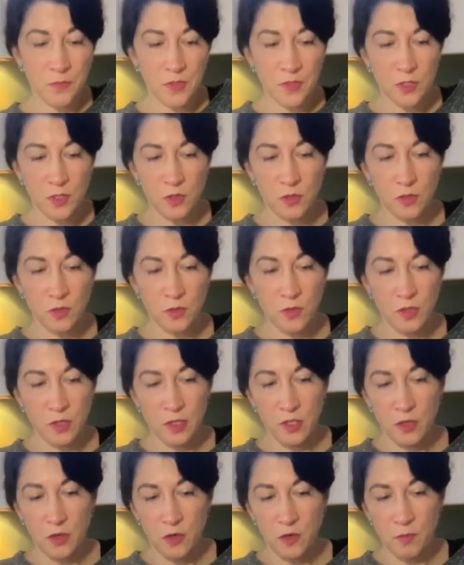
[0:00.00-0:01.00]
So
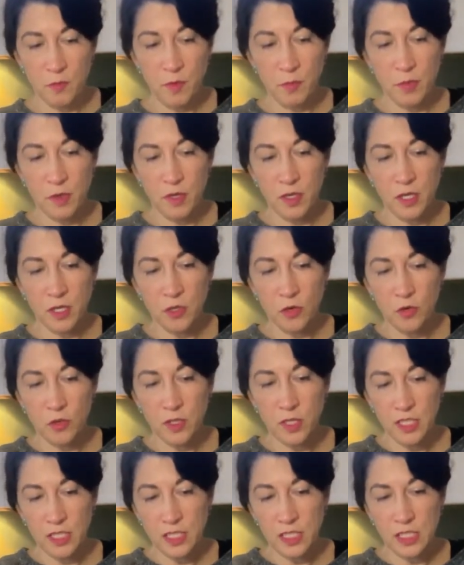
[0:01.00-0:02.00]
remember, I
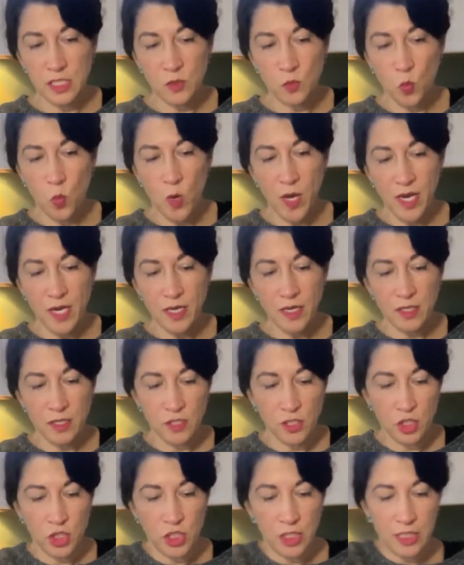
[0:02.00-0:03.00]
only did one
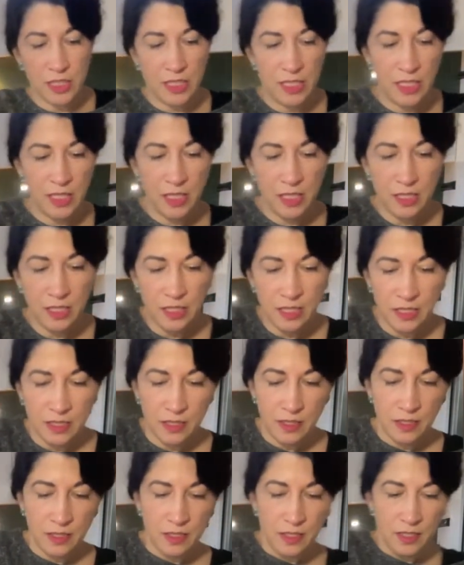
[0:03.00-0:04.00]
chili
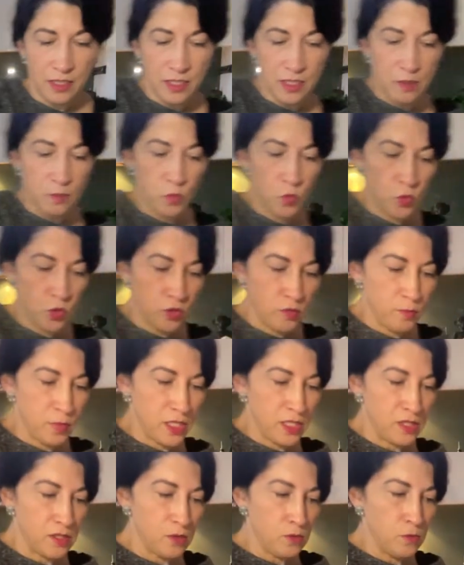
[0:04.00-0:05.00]
in the mortar and
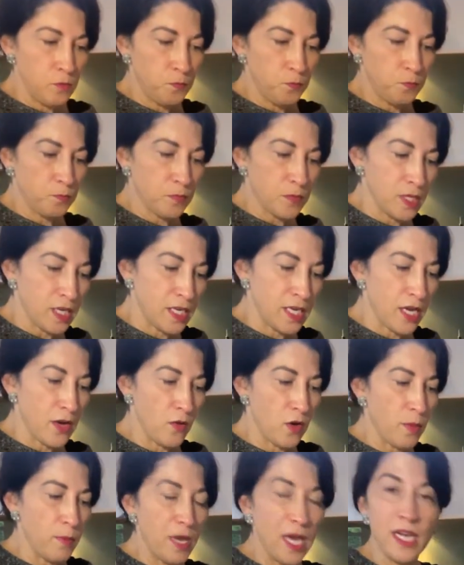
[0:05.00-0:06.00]
pestle, and now
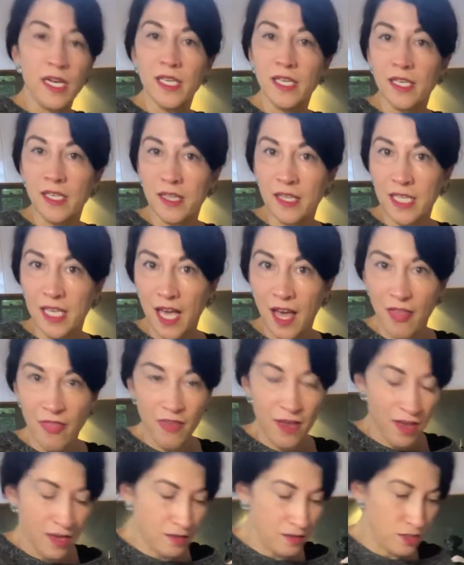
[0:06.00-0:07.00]
I'm adding the
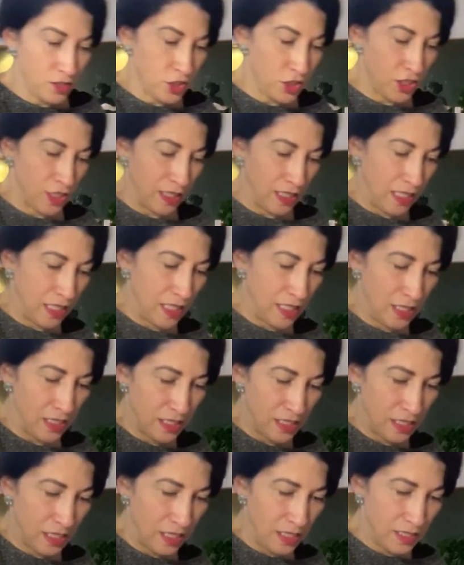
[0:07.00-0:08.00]
other chili
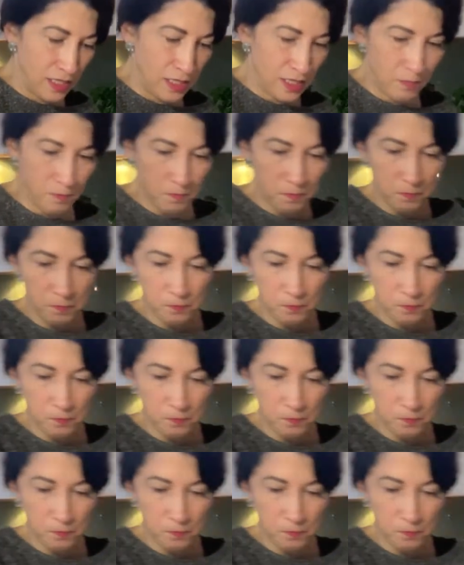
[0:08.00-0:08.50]
sliced up.